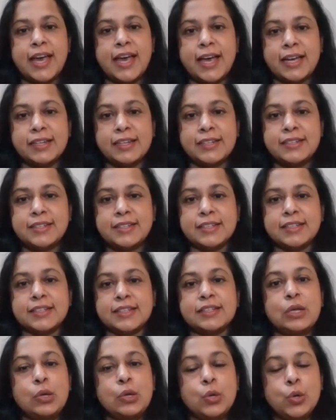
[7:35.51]
and
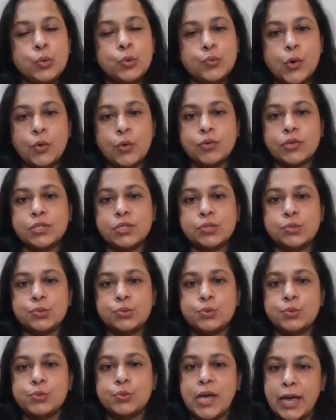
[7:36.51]
look forward
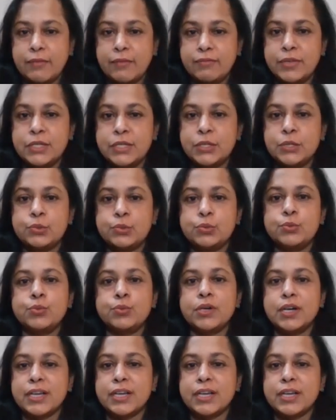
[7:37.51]
to having you